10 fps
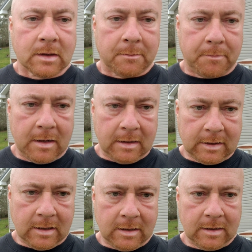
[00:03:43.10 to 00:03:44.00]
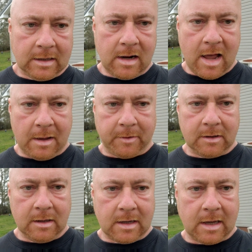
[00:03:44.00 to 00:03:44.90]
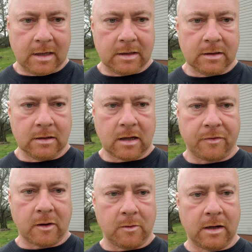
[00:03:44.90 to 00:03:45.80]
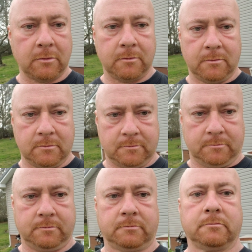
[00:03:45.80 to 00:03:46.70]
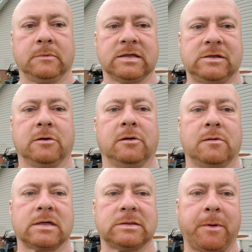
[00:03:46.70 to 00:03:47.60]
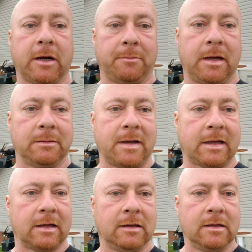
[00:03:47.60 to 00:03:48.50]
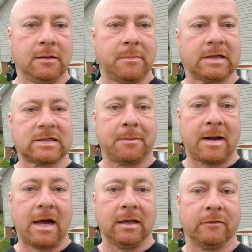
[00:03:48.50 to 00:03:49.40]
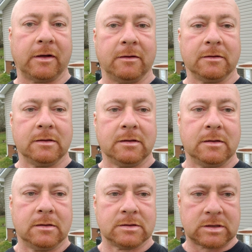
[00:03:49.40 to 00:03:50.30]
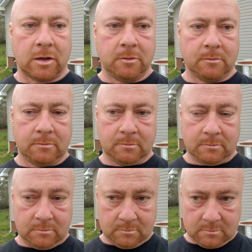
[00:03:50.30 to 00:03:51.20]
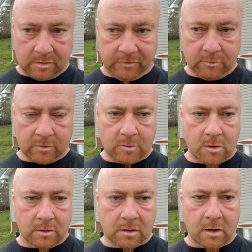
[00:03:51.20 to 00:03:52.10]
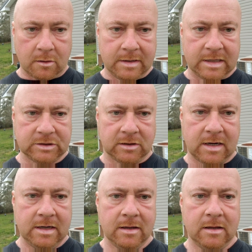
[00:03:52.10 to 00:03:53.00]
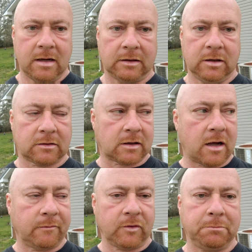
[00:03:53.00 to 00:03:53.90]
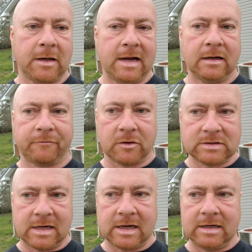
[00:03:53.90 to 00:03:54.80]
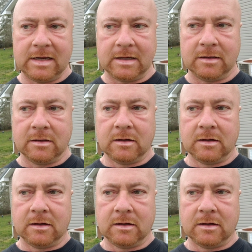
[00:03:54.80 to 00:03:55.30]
but it happened, and I thought, well, let's do a little experiment and make something out of it. So if you recall yesterday, I took the Comfrey plant. First thing I did,